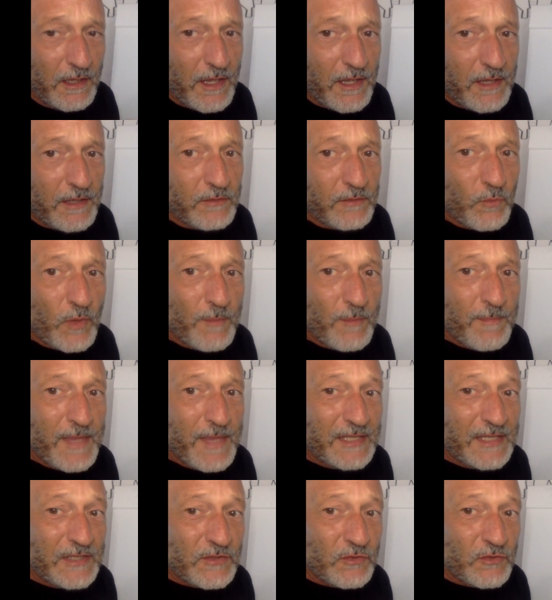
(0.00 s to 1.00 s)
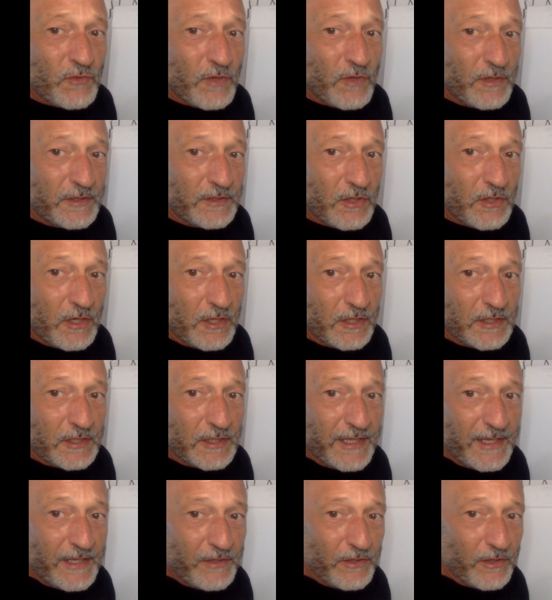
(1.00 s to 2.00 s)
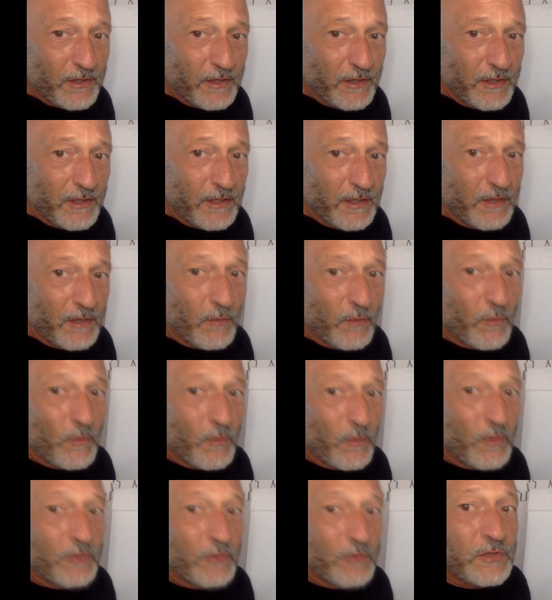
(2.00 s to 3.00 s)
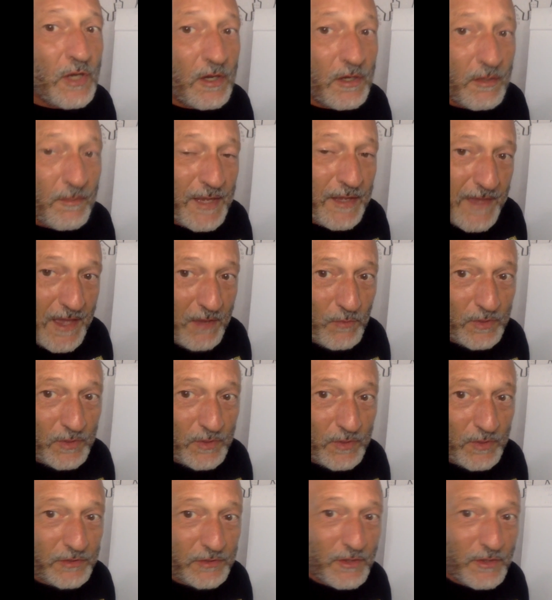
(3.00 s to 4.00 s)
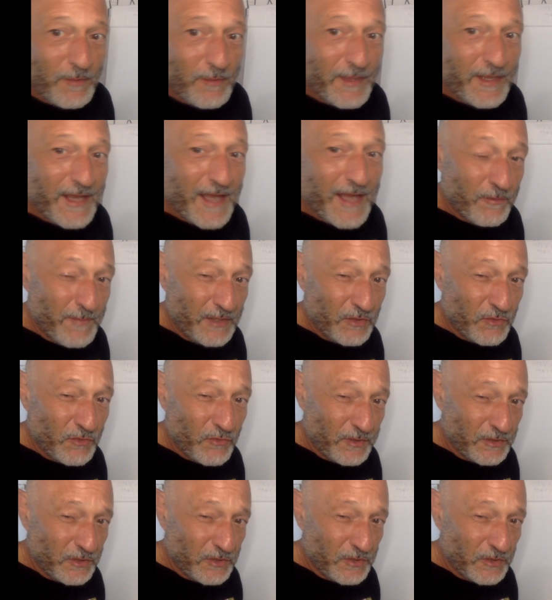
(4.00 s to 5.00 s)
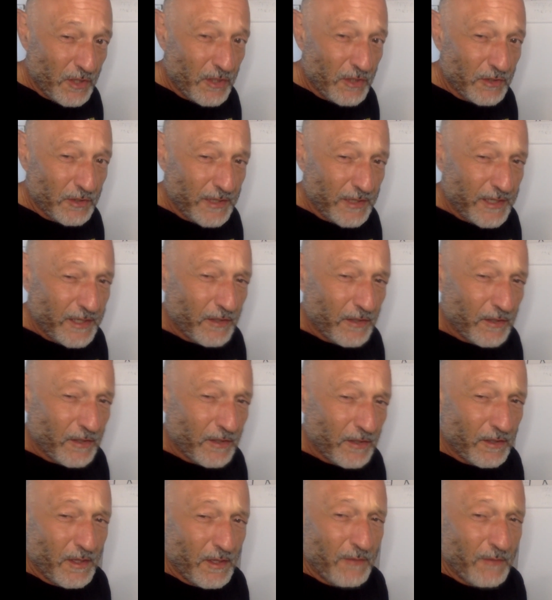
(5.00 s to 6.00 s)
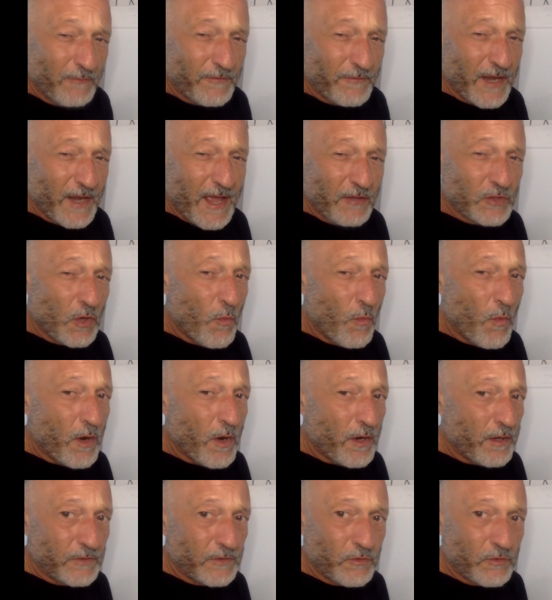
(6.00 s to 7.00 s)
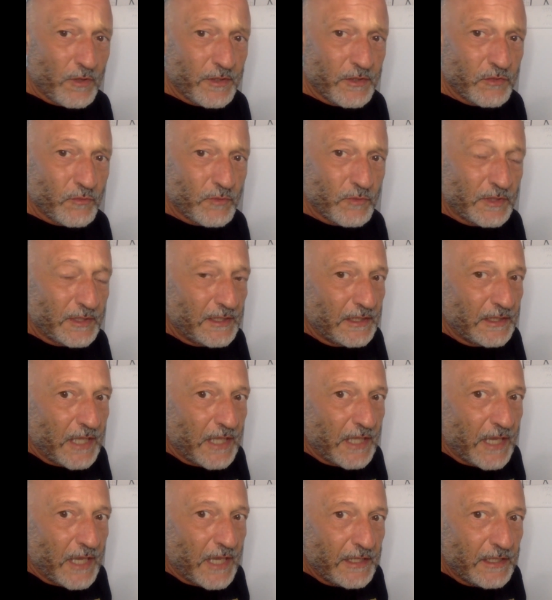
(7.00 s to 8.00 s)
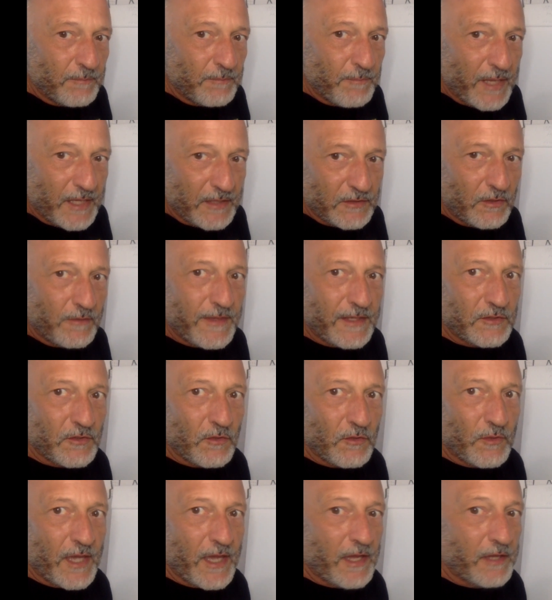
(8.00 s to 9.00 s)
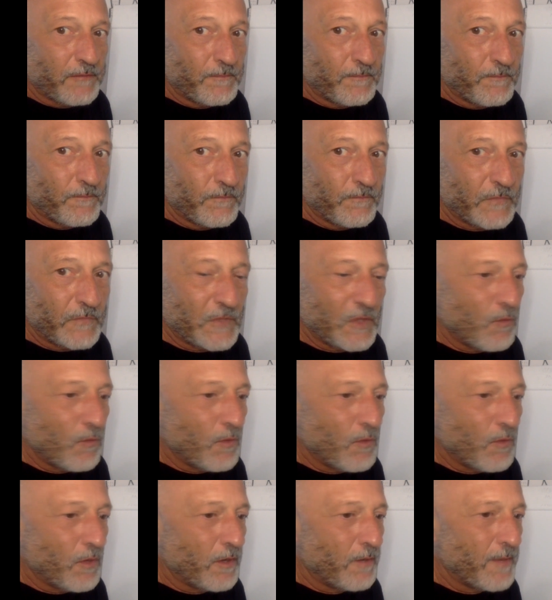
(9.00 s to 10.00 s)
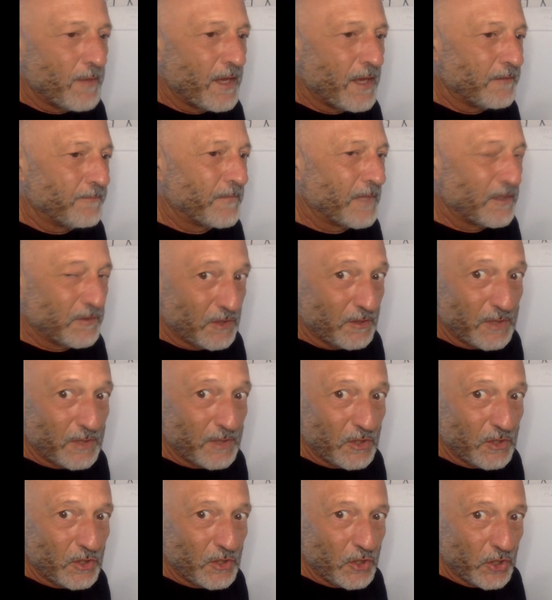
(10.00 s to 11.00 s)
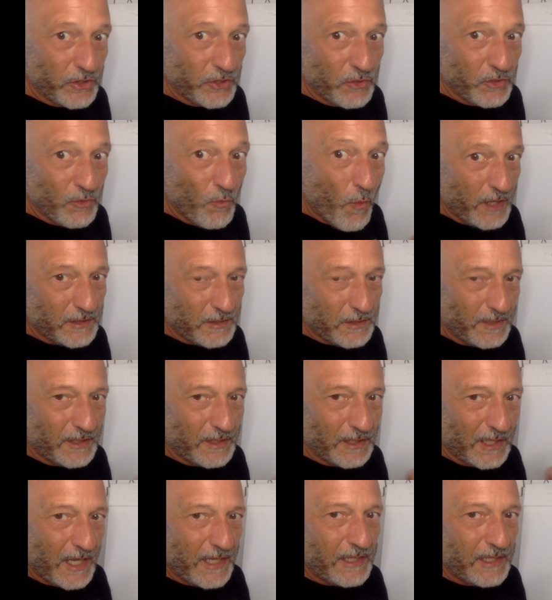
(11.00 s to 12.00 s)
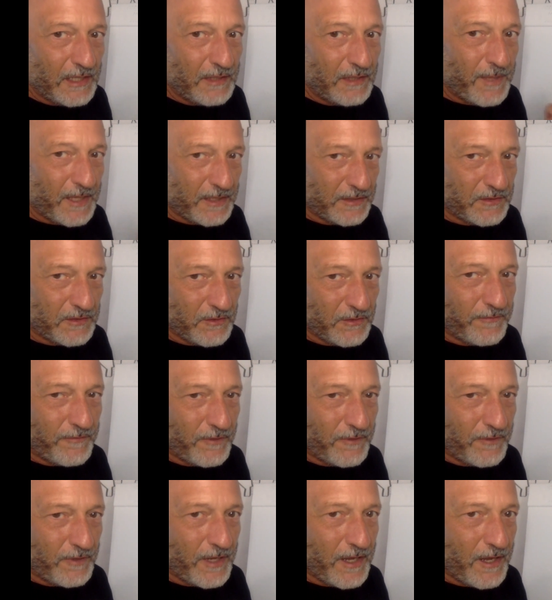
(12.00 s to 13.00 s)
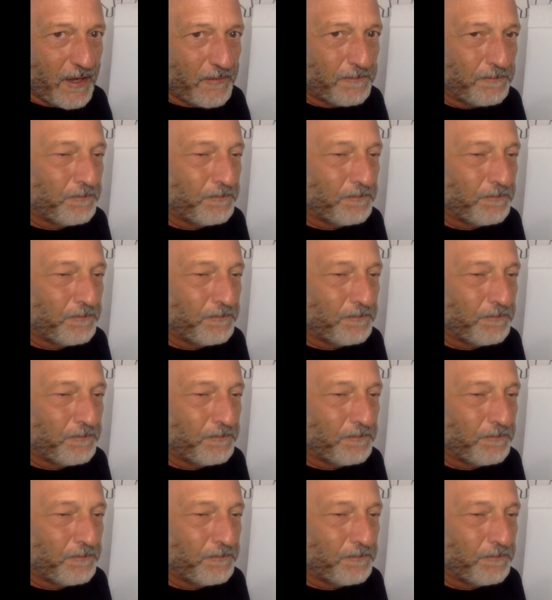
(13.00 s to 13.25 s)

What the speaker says: And what makes the drawing dark later, we'll talk about that. We're going to talk about how to make the drawing darker later. For now, don't worry if the drawing is really light in pencil, that's okay. Don't worry about it. That's going to be good. You want it to be light pencil for now.